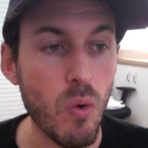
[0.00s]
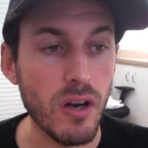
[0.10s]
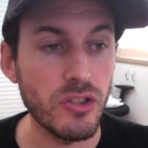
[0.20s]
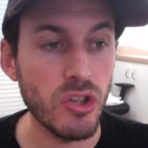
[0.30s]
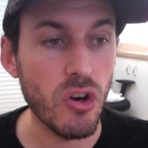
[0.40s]

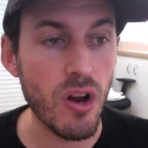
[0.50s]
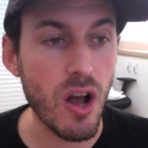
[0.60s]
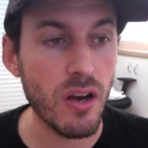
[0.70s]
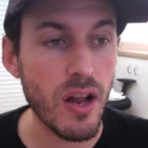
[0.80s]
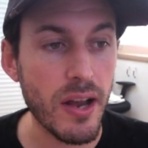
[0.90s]
want to turn
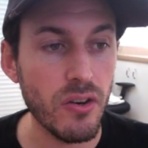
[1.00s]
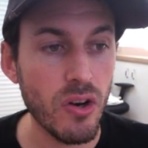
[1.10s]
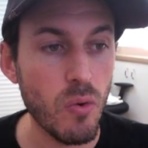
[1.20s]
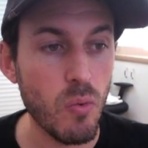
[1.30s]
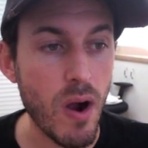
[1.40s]
on. I don't
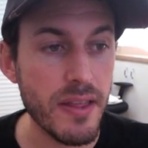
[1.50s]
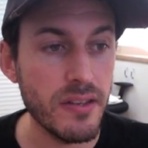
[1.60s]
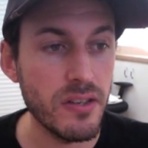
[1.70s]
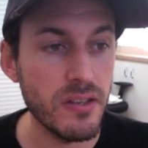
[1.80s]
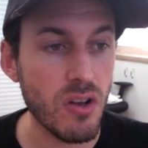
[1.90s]
know why
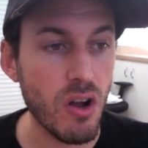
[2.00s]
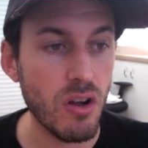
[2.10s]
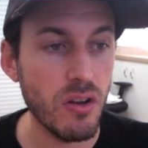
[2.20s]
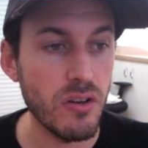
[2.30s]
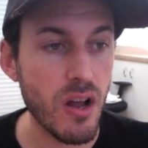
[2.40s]
this is
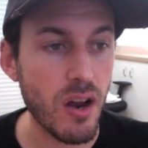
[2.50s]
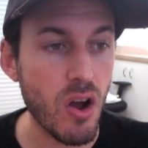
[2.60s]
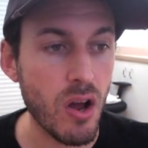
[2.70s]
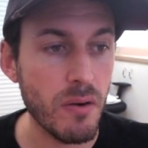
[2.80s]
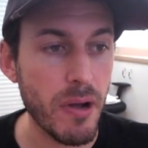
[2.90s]
not
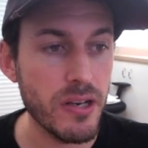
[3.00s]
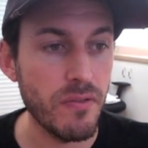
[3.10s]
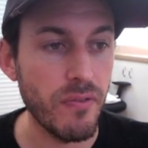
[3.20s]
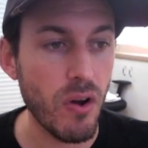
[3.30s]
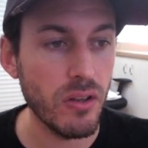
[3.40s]
on by
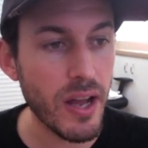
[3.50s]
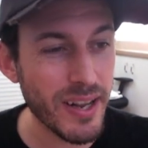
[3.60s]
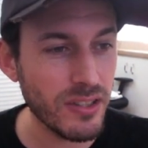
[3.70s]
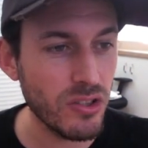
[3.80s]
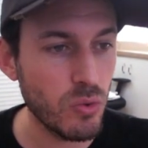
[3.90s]
default. I
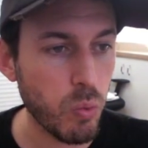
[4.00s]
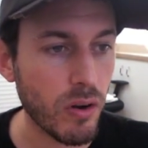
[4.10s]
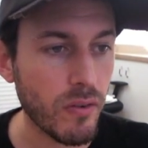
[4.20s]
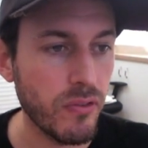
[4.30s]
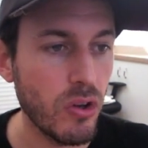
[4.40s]
guess there's
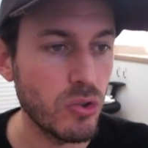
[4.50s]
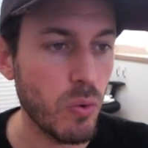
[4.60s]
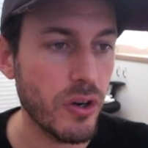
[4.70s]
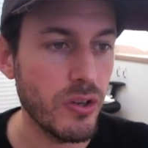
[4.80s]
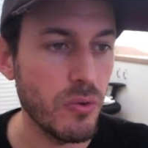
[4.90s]
workflows
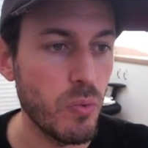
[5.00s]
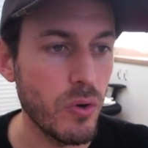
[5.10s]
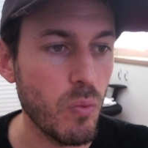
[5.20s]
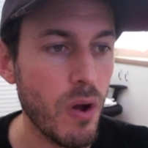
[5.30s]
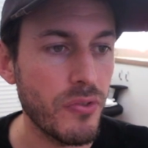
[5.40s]
where you
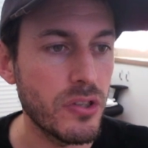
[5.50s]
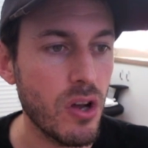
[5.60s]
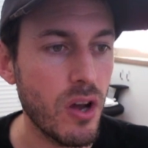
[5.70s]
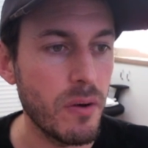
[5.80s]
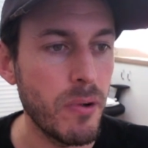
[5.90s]
wouldn't want this
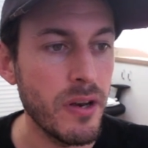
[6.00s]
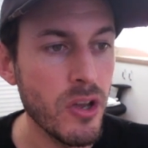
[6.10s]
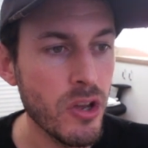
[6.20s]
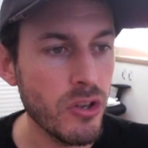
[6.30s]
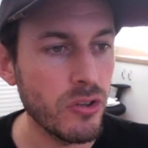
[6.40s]
on,
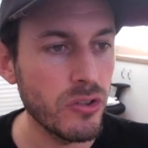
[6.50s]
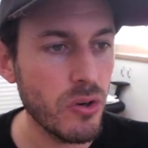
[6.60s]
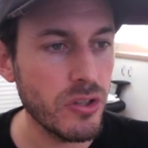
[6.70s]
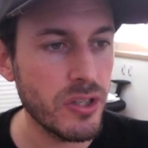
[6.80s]
but you'll notice